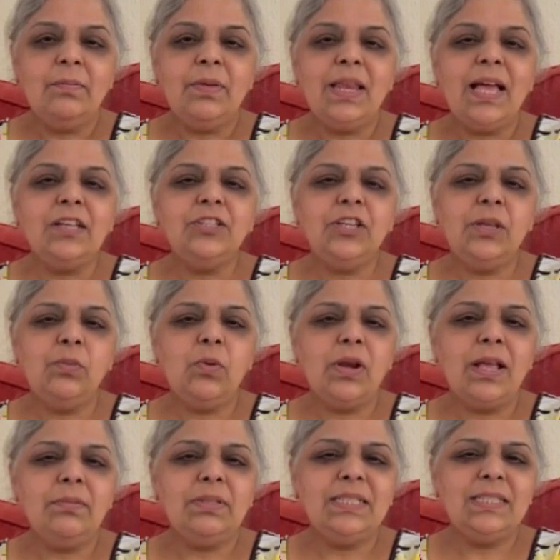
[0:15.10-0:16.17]
but actually what
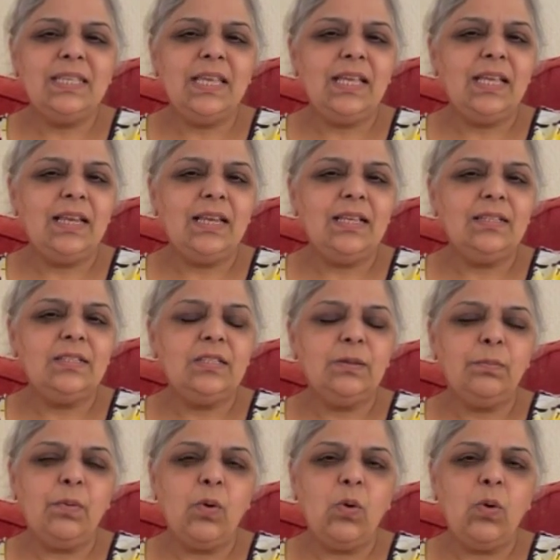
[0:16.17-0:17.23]
I was seeking is
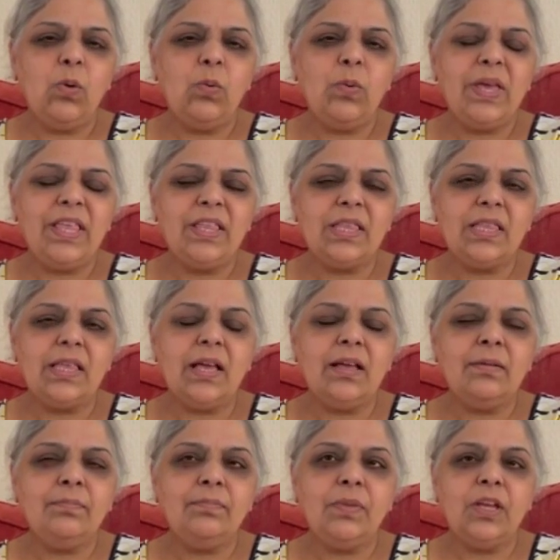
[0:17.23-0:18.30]
support with
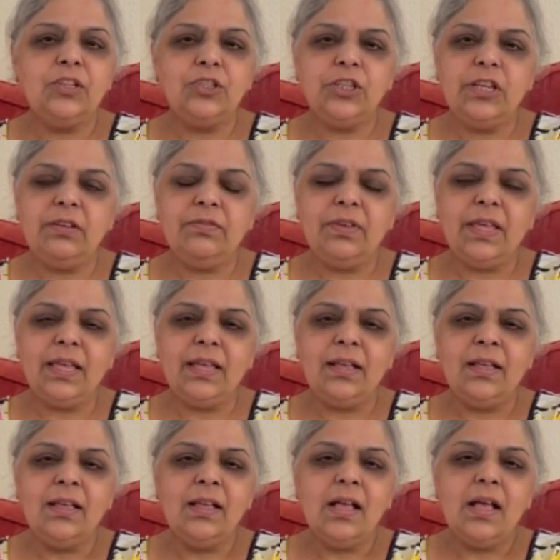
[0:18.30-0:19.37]
achieving
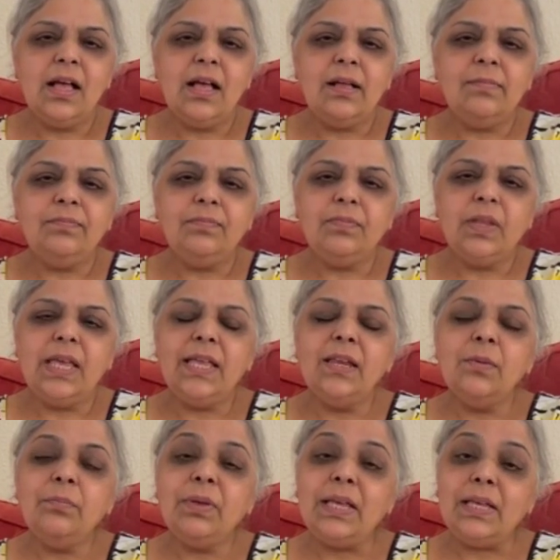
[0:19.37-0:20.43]

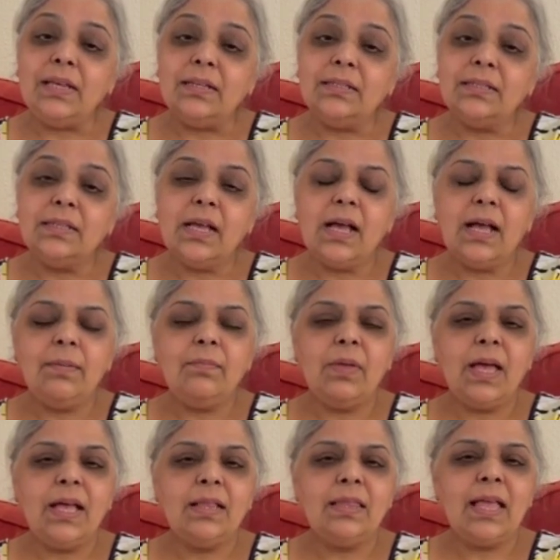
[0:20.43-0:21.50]
inner peace
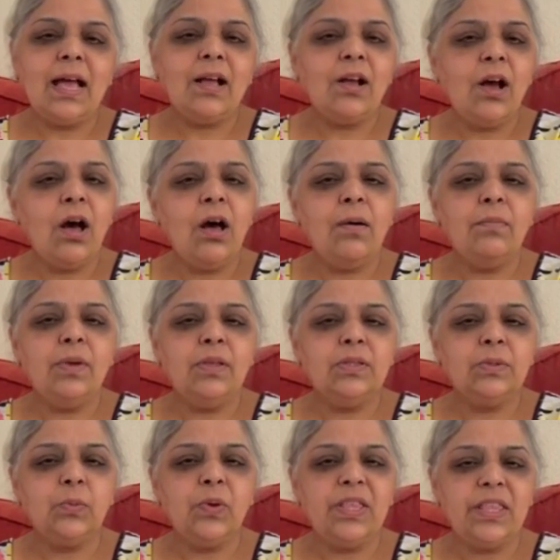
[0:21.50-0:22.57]
and that
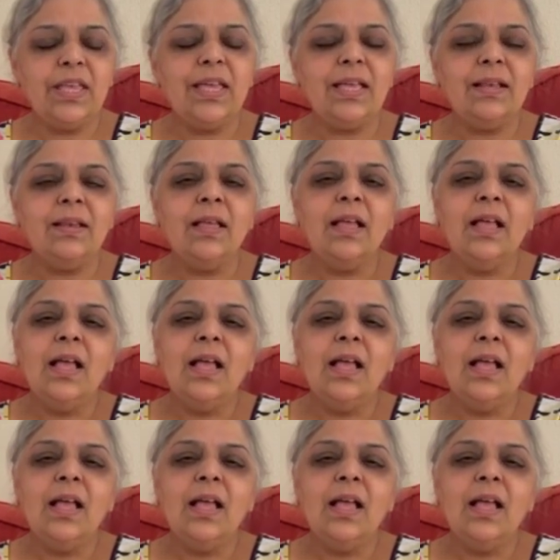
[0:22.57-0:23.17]
calmness within.